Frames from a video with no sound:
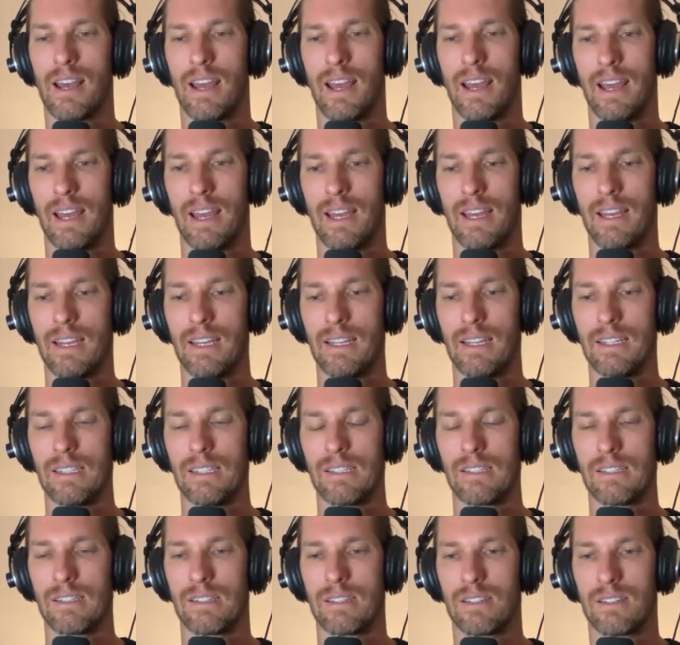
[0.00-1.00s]

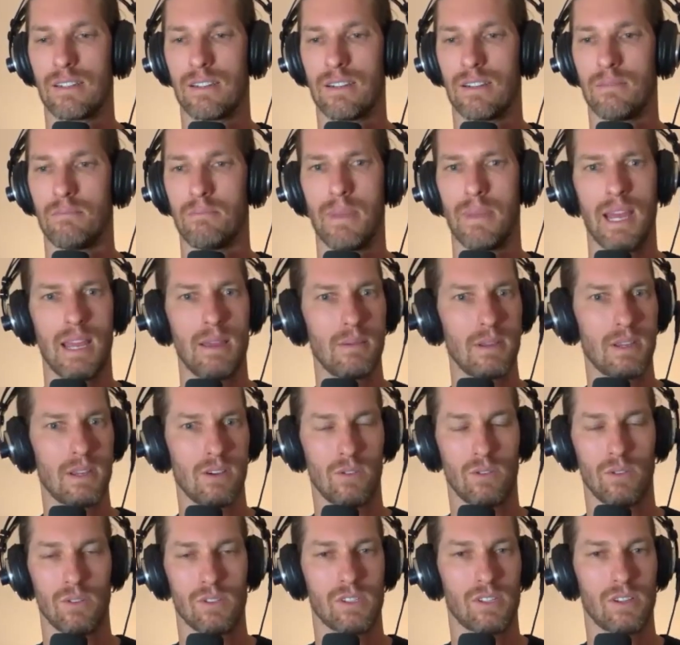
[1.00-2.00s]
And maybe
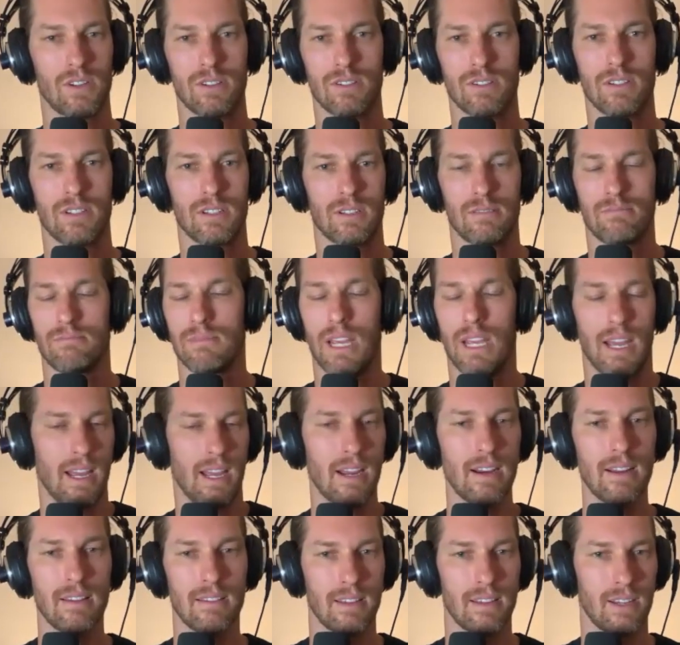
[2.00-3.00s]
also to, yeah,
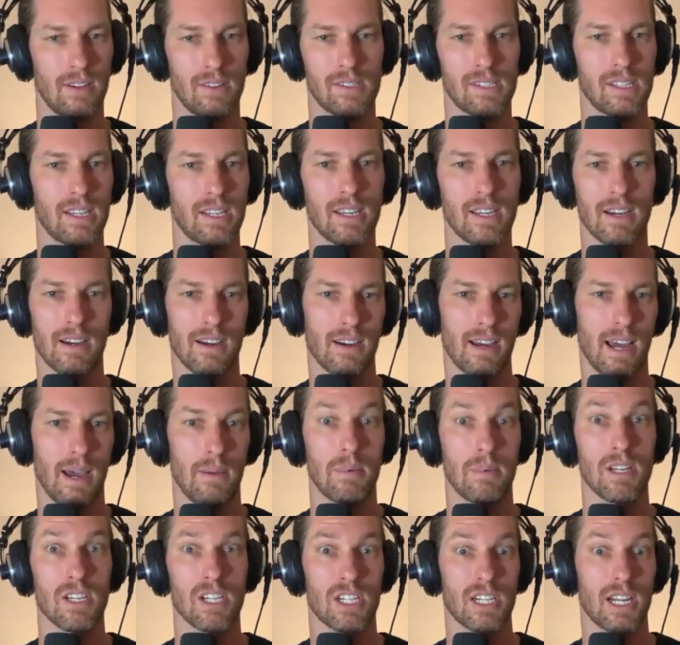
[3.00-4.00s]
anything else that you're
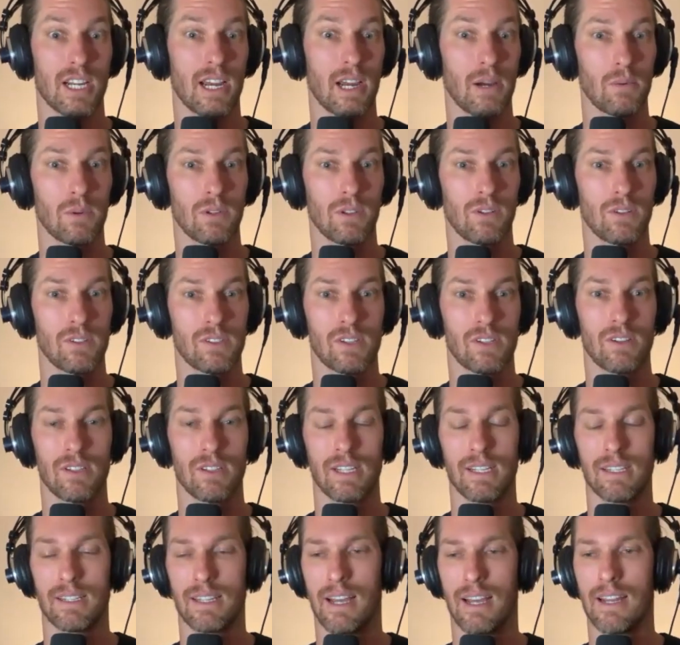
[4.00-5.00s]
happy to share, we'll also
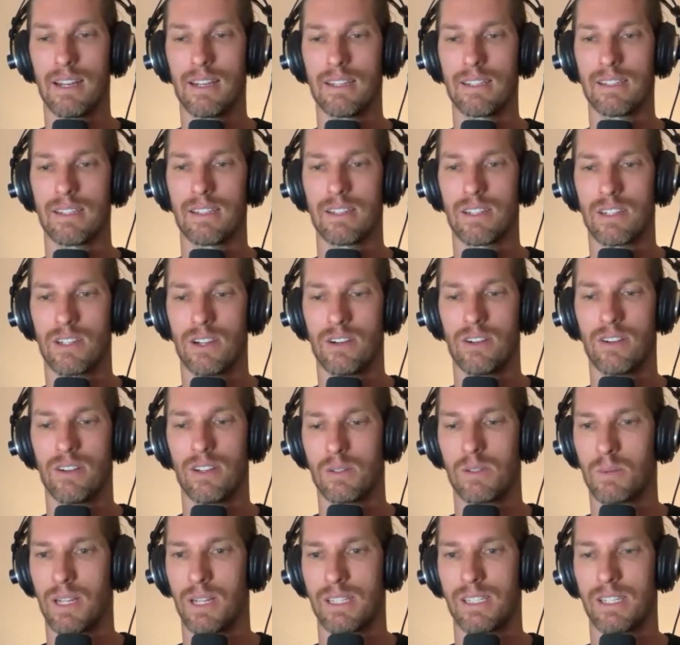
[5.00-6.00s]
link that into the show
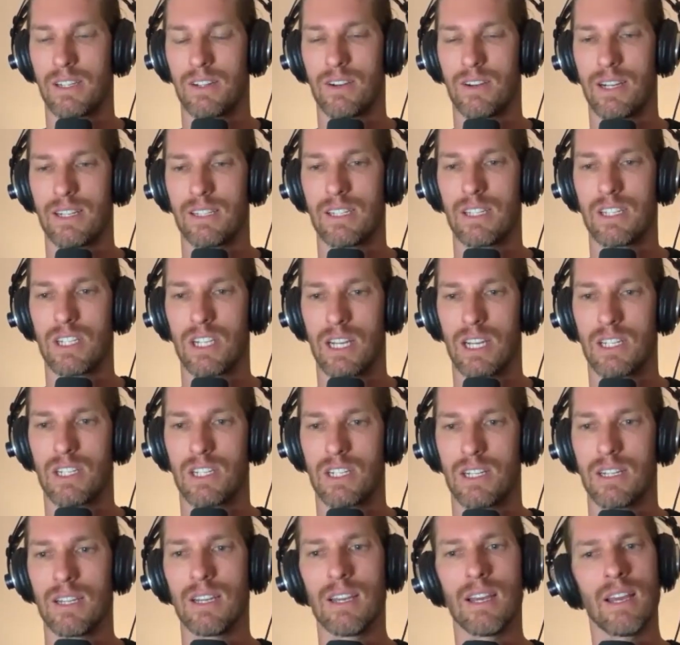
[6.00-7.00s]
notes. But that's a great
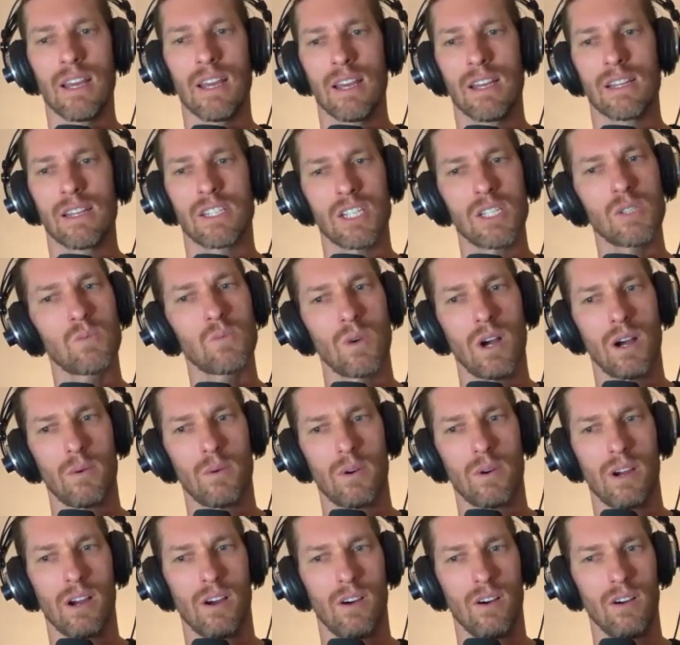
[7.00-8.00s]
suggestion. Just while
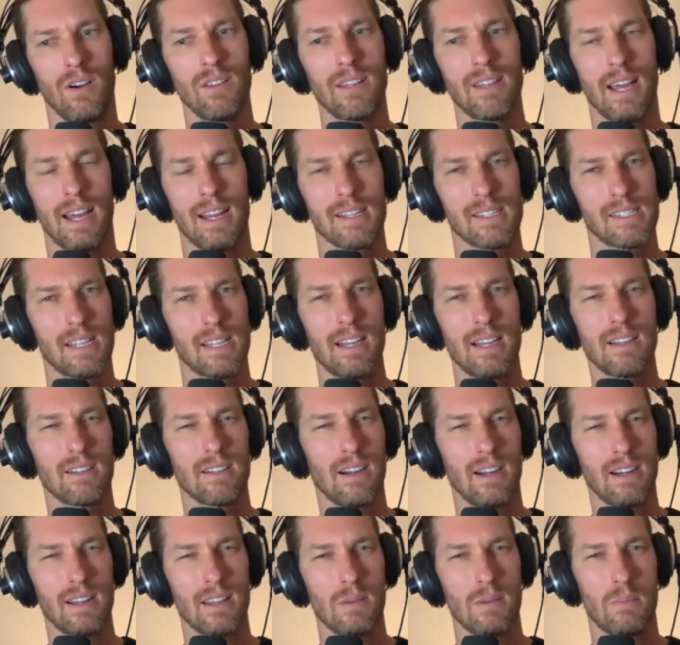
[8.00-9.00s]
we're on that, is that
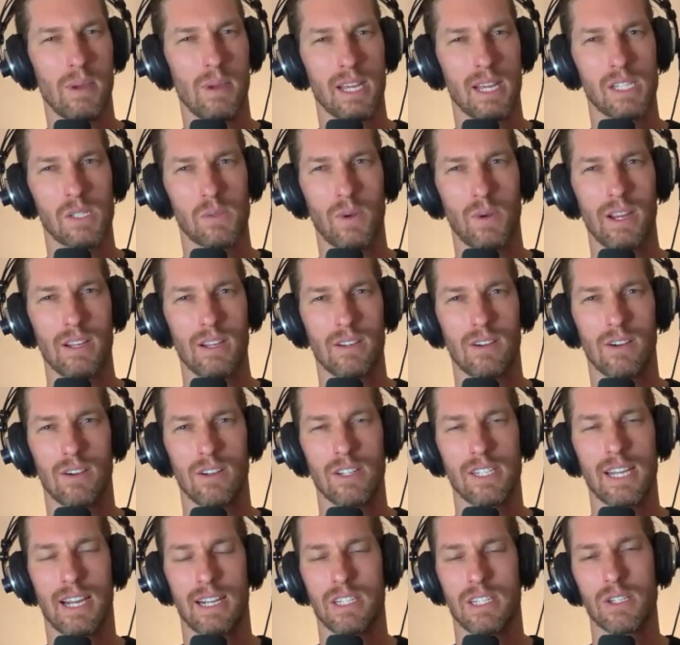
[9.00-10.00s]
kind of the best way to
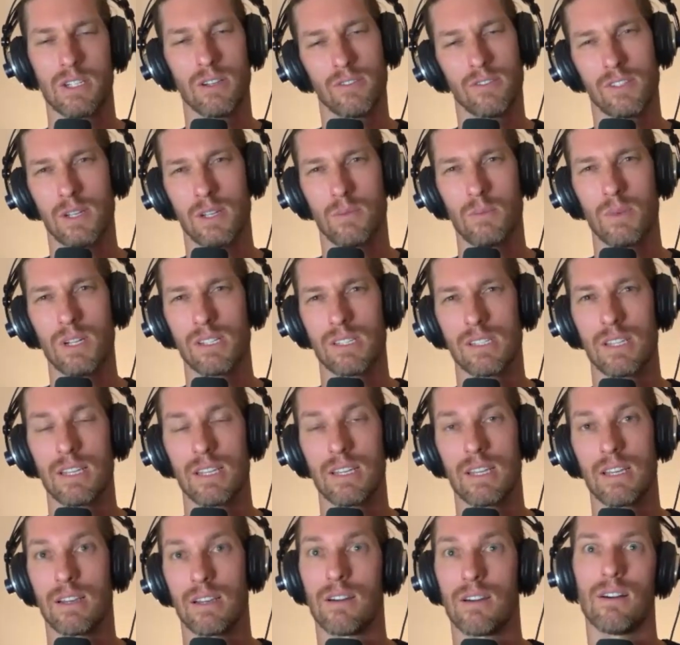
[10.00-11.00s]
contact you? If someone's
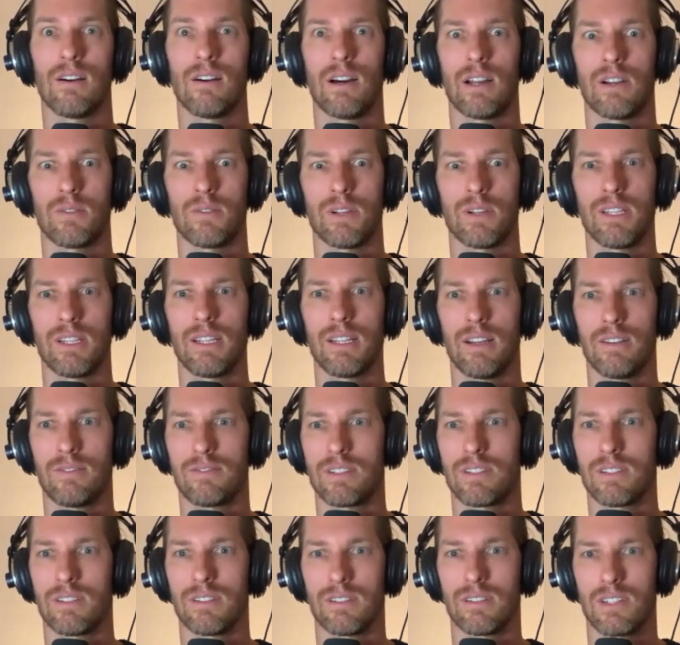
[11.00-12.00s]
thinking, oh, I'd really love
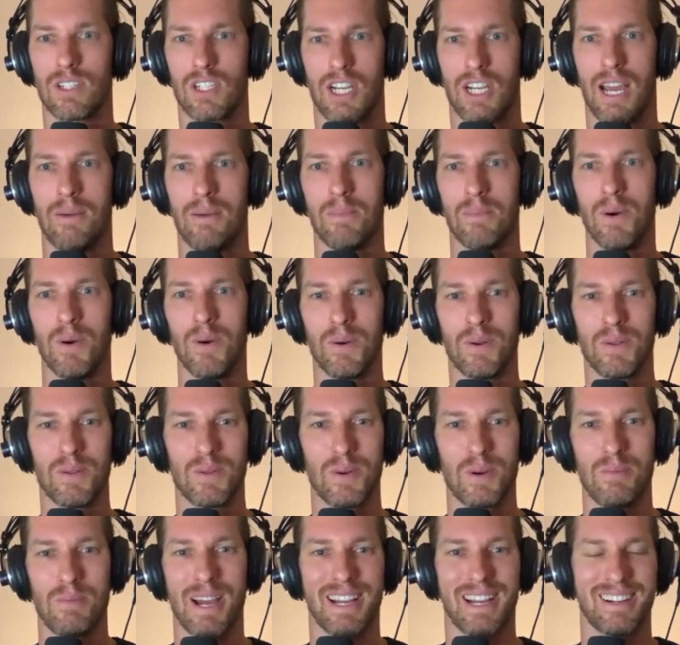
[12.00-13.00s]
to chat more with
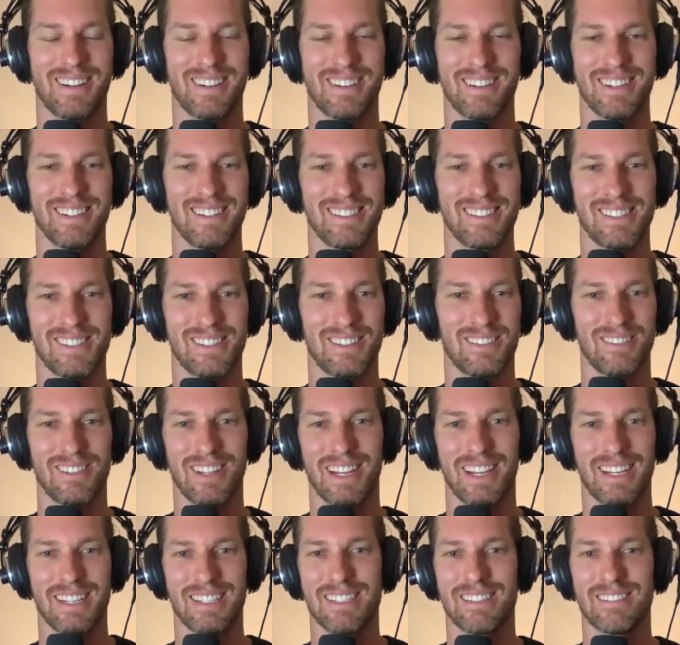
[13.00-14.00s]
Rebecca and sort of
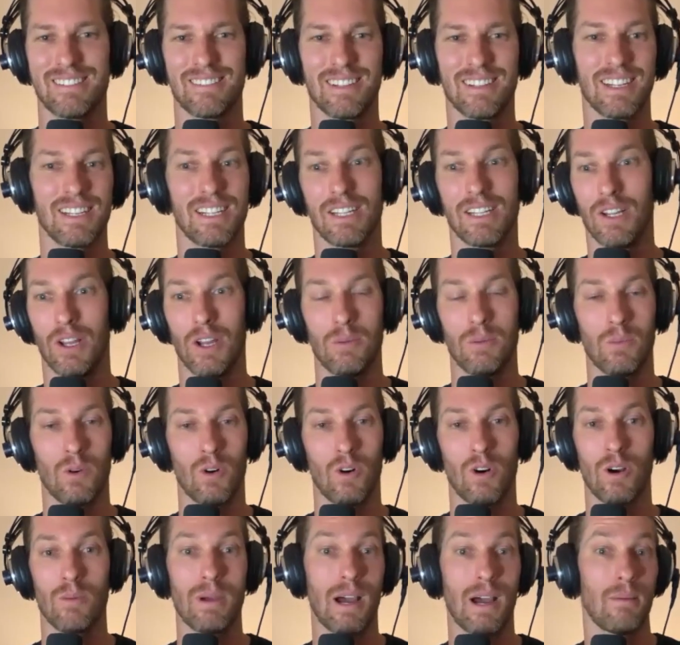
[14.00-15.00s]
like learn
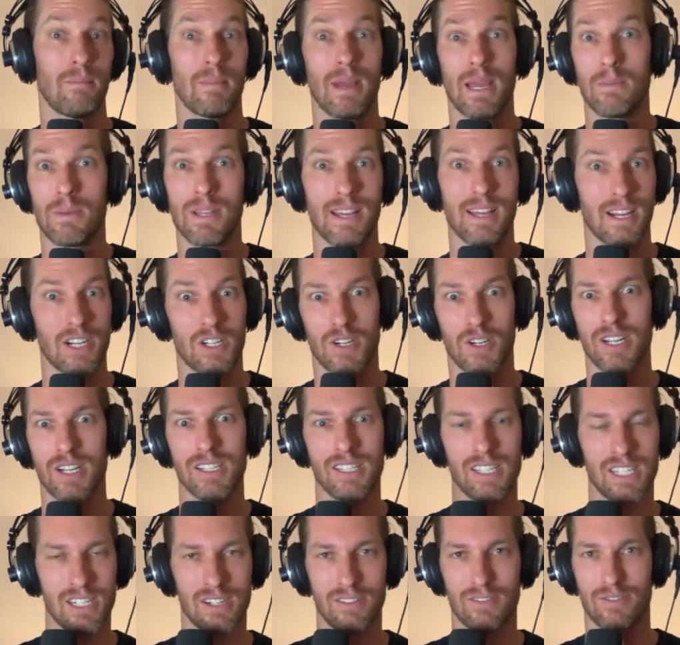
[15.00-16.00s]
more about maybe that
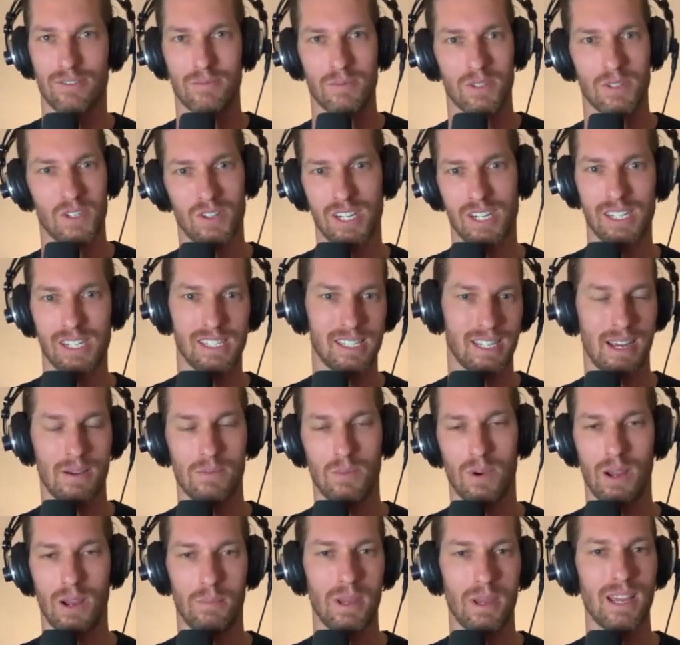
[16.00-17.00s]
transition from strings to
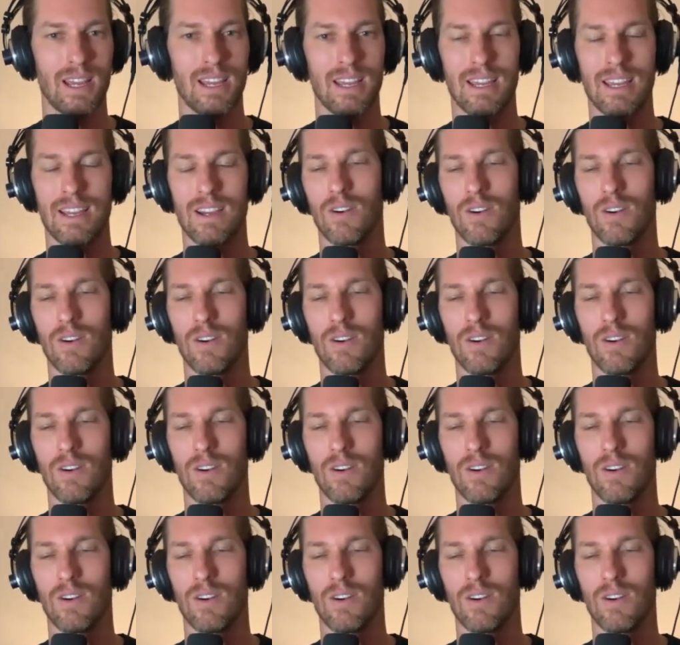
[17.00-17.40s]
MYP